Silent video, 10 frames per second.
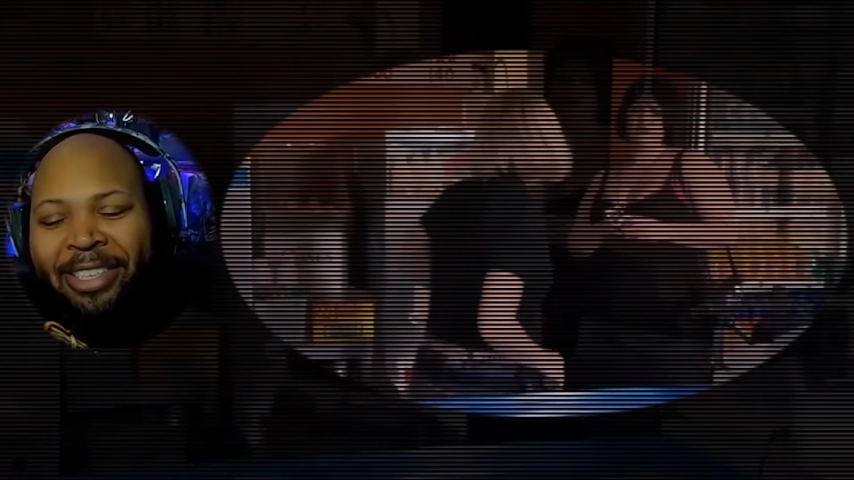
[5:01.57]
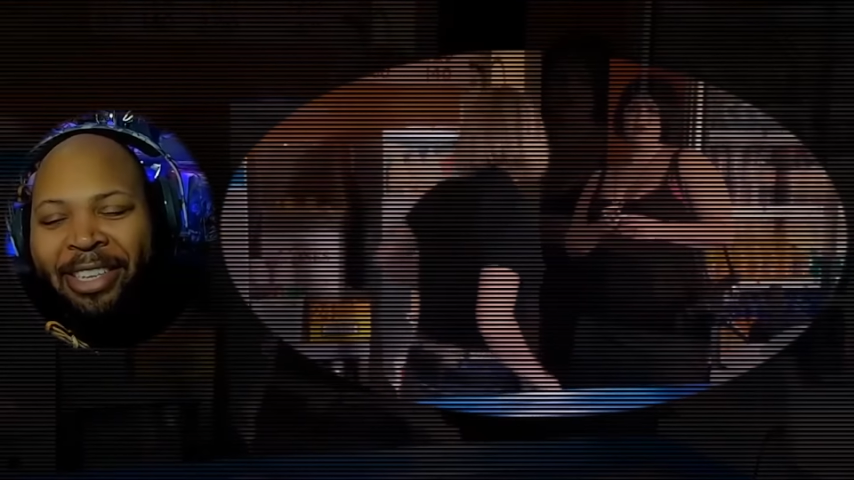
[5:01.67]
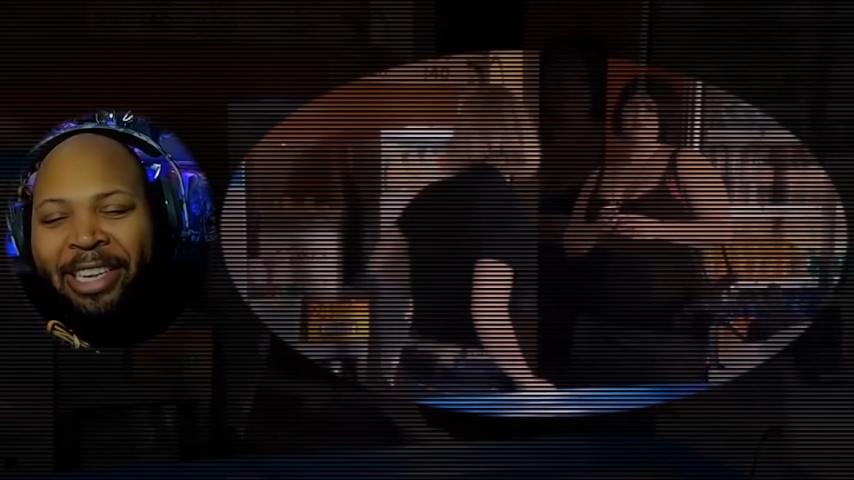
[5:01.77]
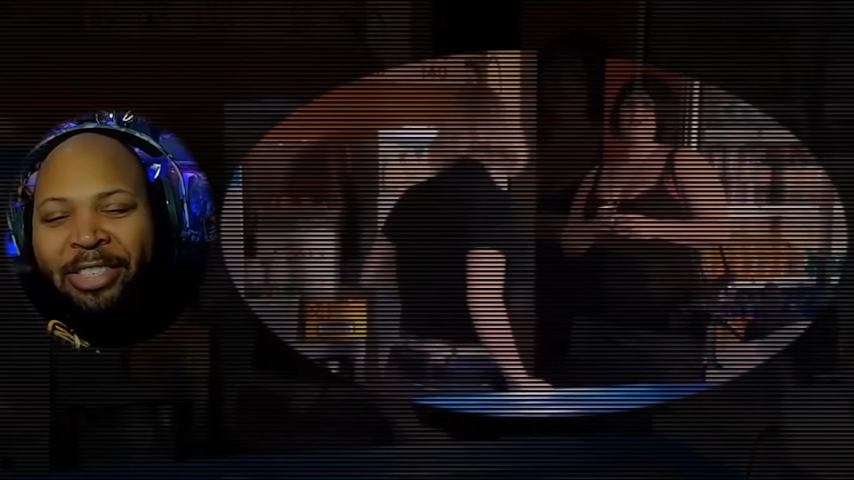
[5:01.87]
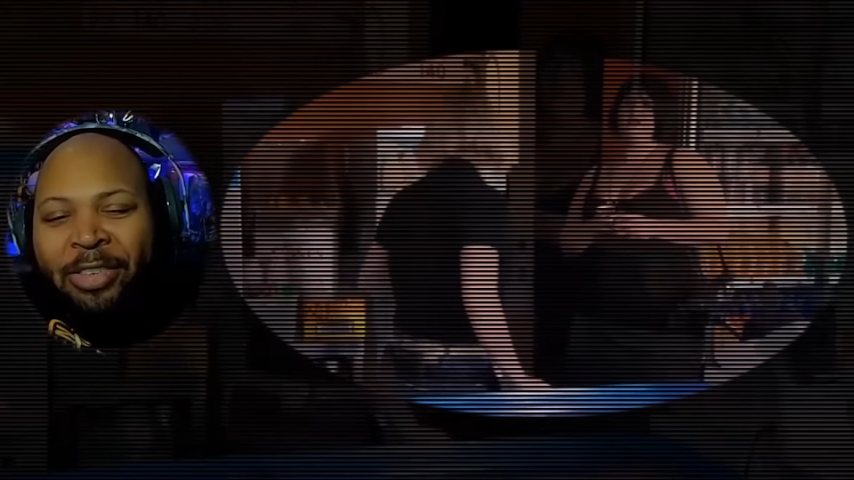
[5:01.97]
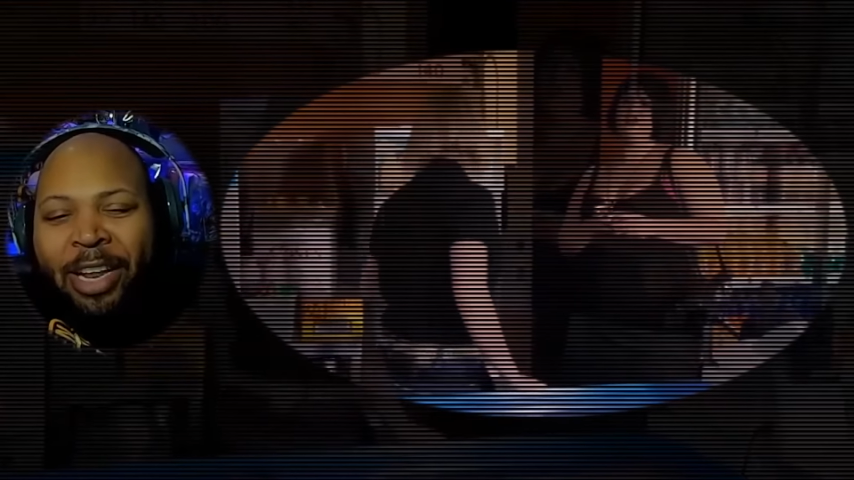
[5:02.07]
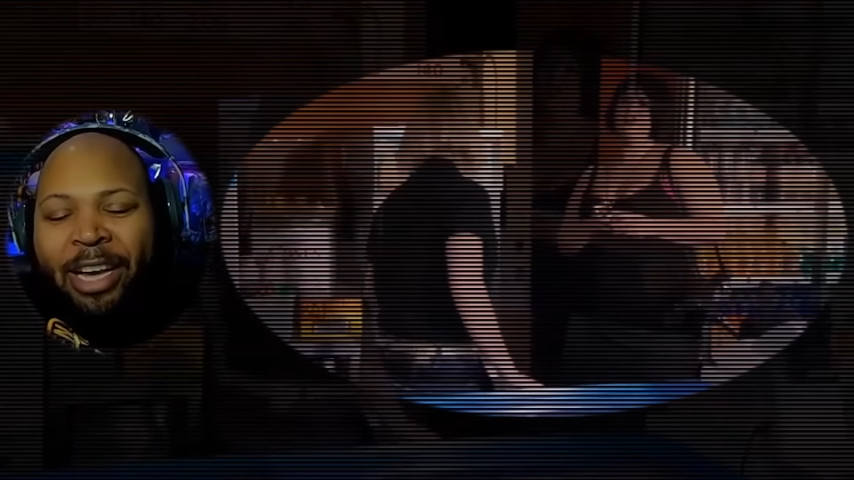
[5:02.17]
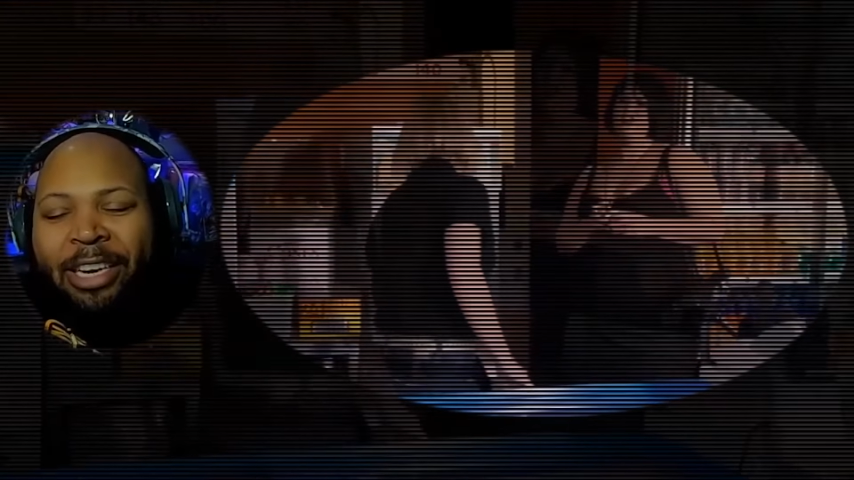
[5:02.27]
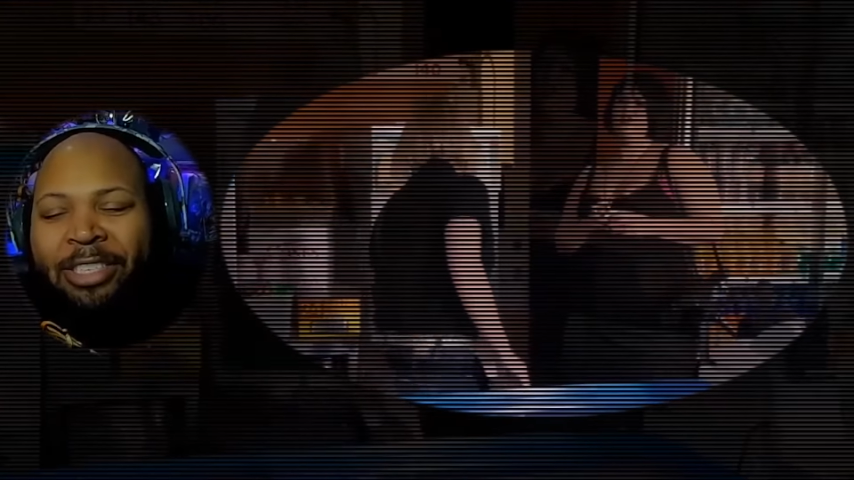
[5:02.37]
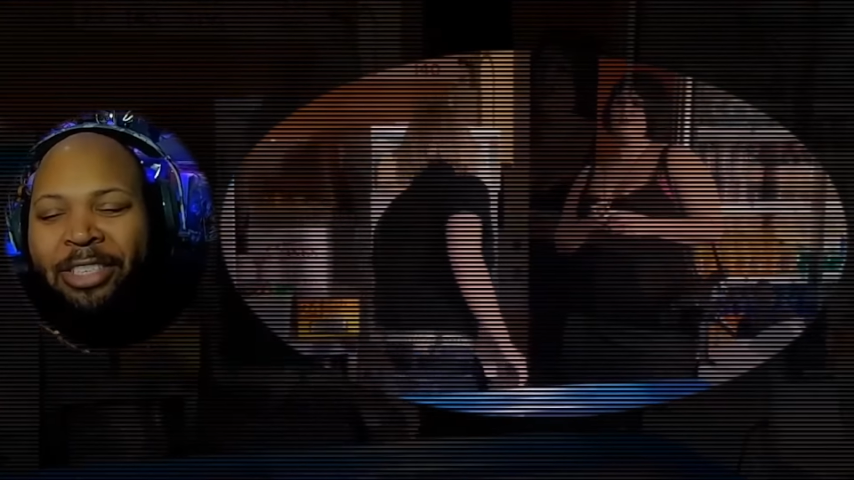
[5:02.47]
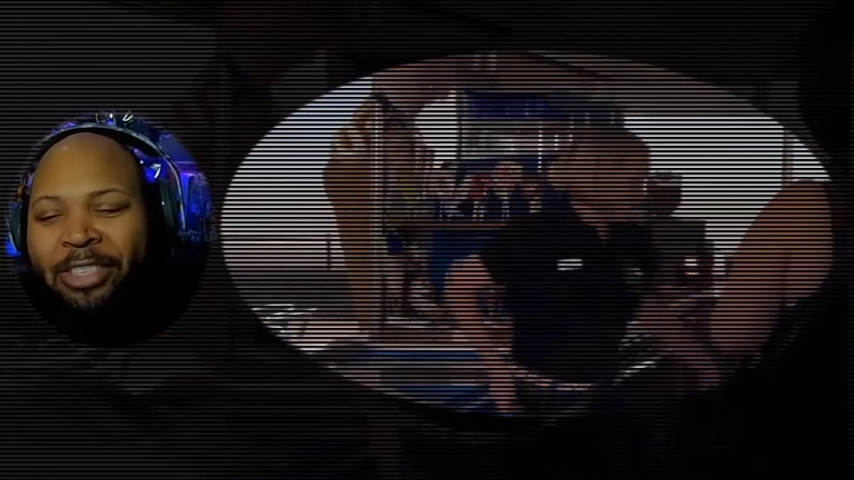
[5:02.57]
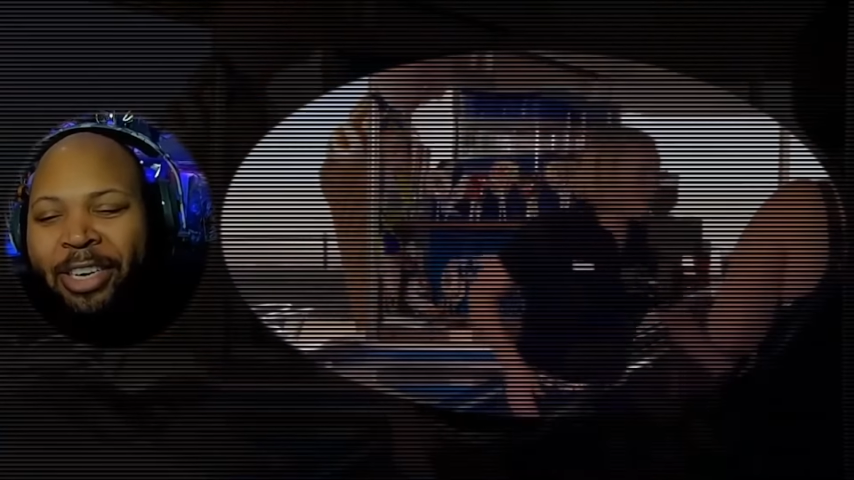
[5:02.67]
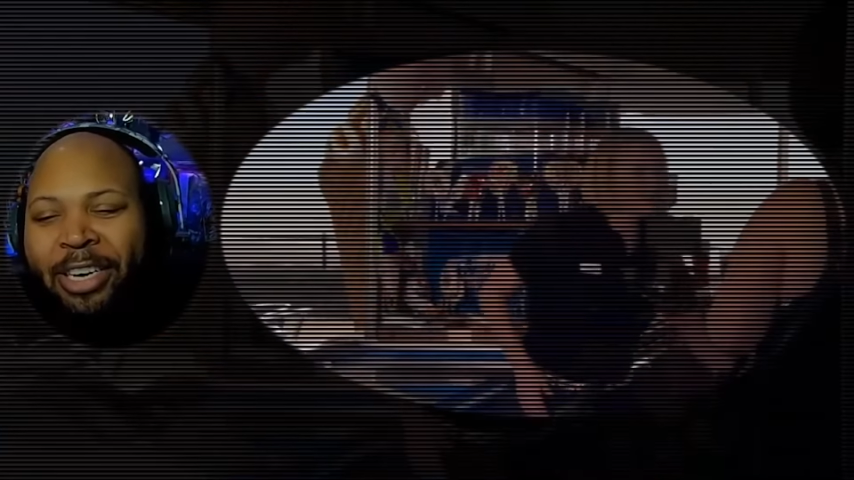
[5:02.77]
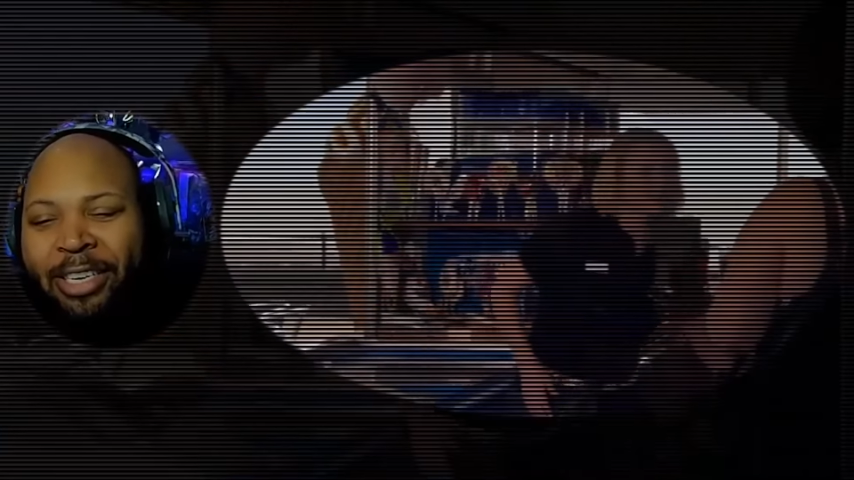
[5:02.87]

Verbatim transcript: They sure not because you tried.